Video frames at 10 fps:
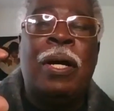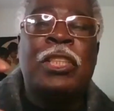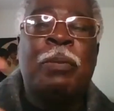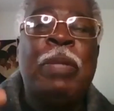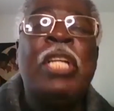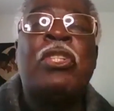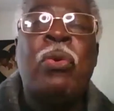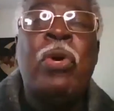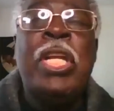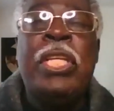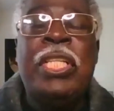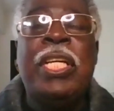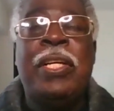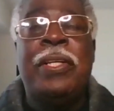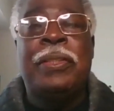spend 20
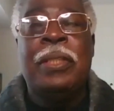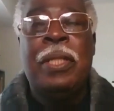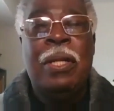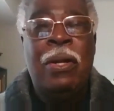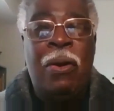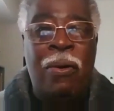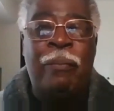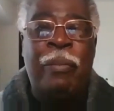years on